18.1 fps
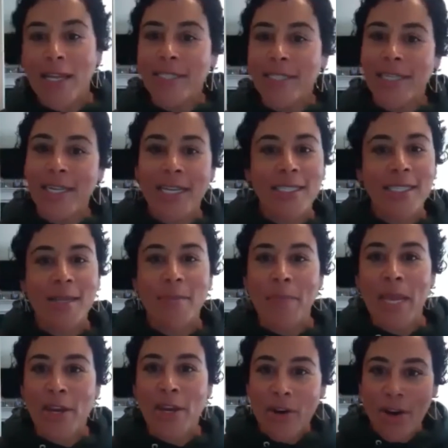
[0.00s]
it doesn't
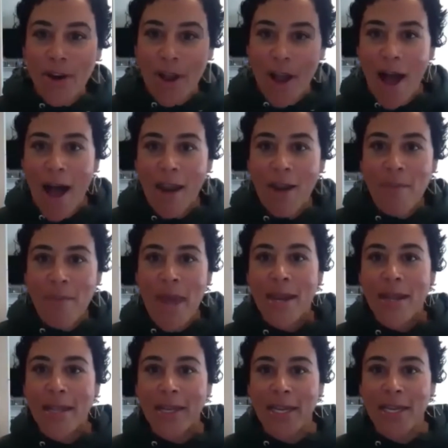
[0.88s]
mean you're
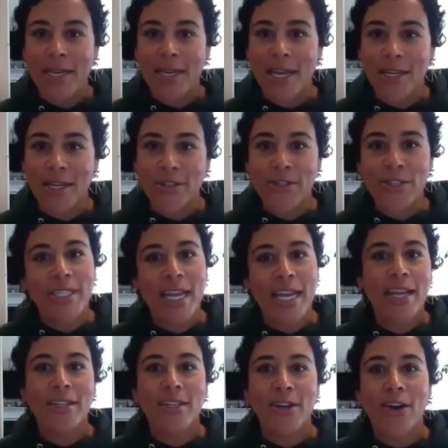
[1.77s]
automatically going to
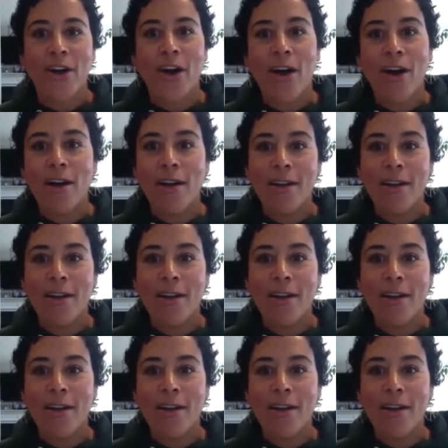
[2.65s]
understand it all.